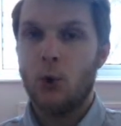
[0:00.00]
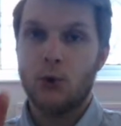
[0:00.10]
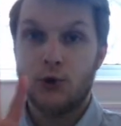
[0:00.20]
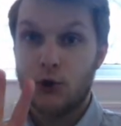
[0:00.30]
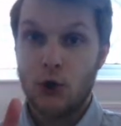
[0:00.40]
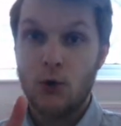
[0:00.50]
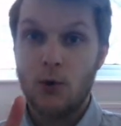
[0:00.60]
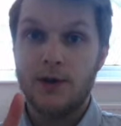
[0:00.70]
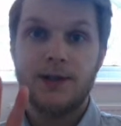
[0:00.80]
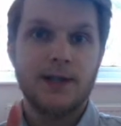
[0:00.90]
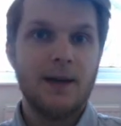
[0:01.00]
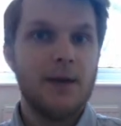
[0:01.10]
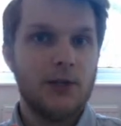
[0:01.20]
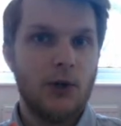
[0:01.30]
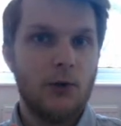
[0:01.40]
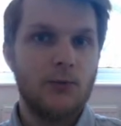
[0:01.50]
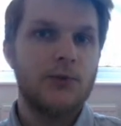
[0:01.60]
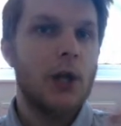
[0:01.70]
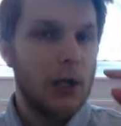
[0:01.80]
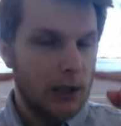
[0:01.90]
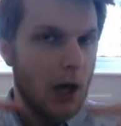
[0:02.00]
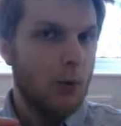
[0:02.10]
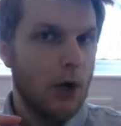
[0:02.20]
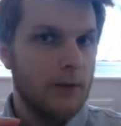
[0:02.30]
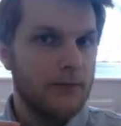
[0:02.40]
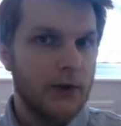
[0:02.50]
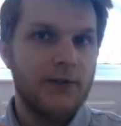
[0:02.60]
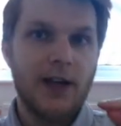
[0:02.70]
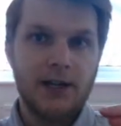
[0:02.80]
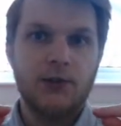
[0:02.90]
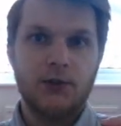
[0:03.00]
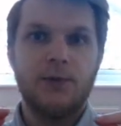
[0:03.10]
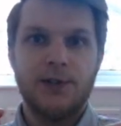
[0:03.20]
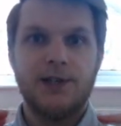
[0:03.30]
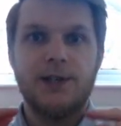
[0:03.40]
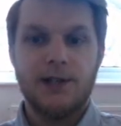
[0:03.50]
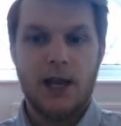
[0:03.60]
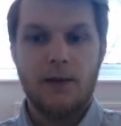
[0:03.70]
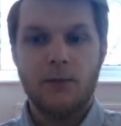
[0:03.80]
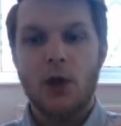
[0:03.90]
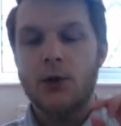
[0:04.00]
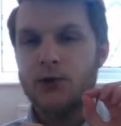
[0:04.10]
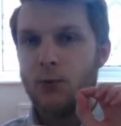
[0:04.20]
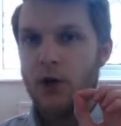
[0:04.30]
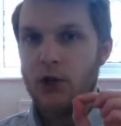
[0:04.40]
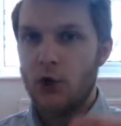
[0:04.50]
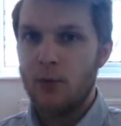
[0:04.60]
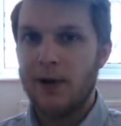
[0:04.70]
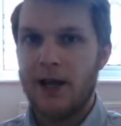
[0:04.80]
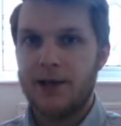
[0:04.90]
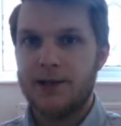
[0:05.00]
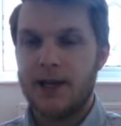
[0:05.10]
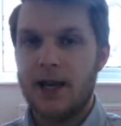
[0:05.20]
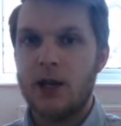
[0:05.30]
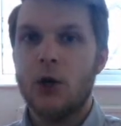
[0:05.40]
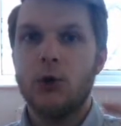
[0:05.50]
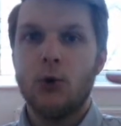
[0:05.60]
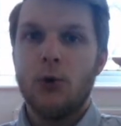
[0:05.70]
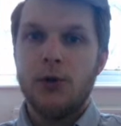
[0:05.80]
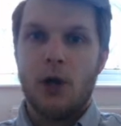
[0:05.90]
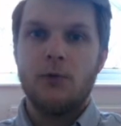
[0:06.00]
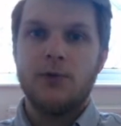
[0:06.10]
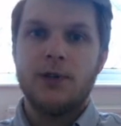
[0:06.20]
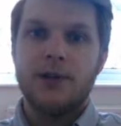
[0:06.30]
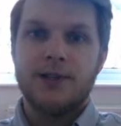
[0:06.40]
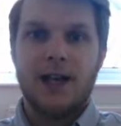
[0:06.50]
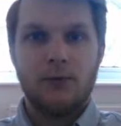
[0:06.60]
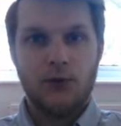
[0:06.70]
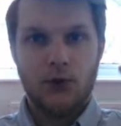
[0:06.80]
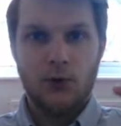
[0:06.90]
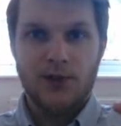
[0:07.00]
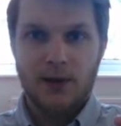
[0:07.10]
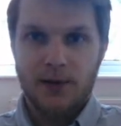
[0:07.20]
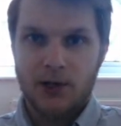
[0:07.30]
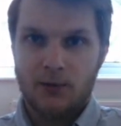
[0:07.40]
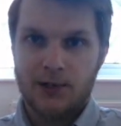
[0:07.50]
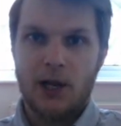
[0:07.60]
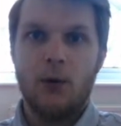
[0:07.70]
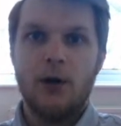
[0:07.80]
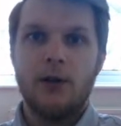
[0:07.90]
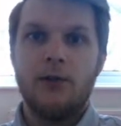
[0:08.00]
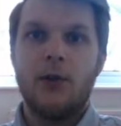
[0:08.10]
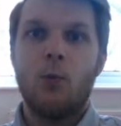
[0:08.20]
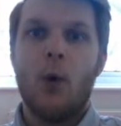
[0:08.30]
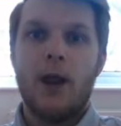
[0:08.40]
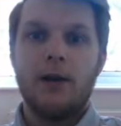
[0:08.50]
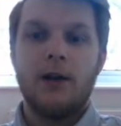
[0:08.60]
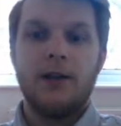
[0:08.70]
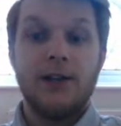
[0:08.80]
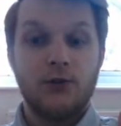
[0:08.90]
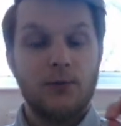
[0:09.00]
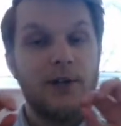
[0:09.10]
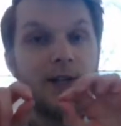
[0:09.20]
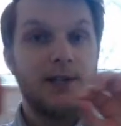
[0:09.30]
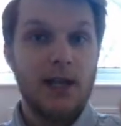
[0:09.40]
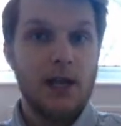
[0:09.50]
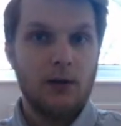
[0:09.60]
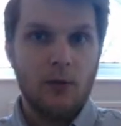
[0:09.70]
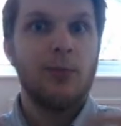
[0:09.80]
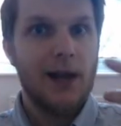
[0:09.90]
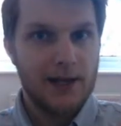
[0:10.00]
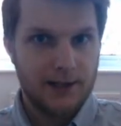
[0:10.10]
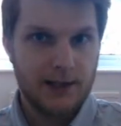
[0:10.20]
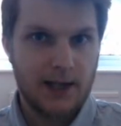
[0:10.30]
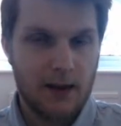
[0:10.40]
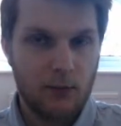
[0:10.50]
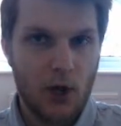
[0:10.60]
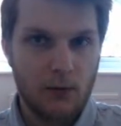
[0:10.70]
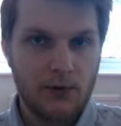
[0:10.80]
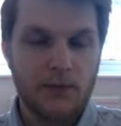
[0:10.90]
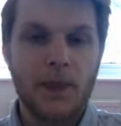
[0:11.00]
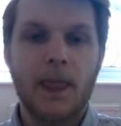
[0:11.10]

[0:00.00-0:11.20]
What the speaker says: or two semitones lower than instruments in C. So when you play a C, your note sounds two semitones lower than when an instrument in C plays the same note.